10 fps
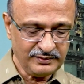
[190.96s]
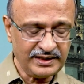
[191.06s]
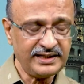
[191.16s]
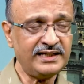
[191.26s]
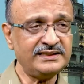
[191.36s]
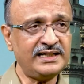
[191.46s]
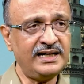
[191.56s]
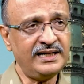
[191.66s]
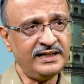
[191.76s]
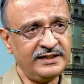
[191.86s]
valana
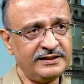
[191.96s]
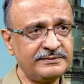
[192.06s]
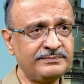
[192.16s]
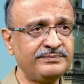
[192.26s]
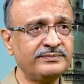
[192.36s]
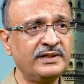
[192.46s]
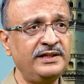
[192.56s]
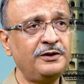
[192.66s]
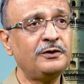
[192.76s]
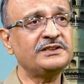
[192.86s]
chala
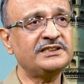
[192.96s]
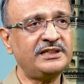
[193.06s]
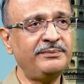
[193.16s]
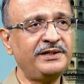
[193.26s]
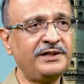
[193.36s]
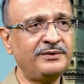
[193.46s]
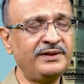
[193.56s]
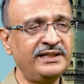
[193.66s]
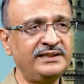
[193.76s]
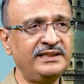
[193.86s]
ecosystem ikkada
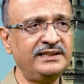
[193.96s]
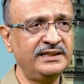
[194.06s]
undedi,